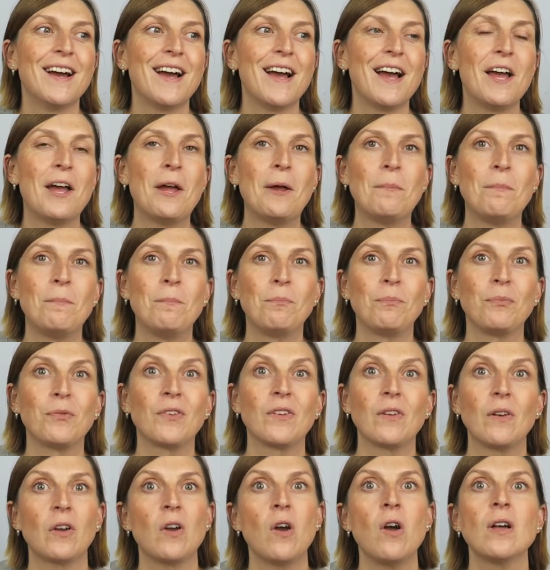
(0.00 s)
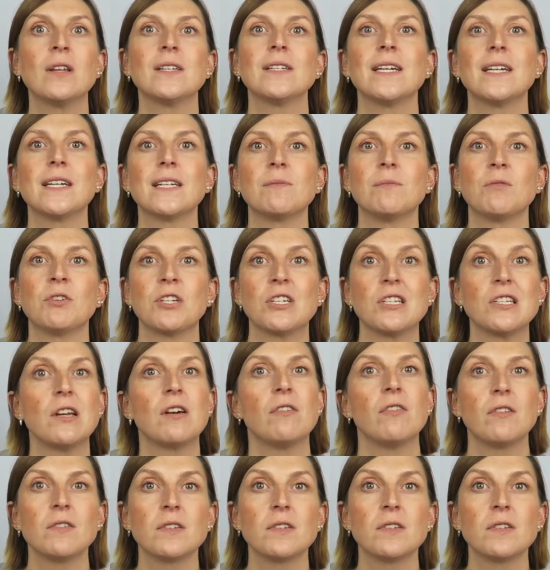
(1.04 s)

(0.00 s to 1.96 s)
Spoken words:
so I can't take as much stuff.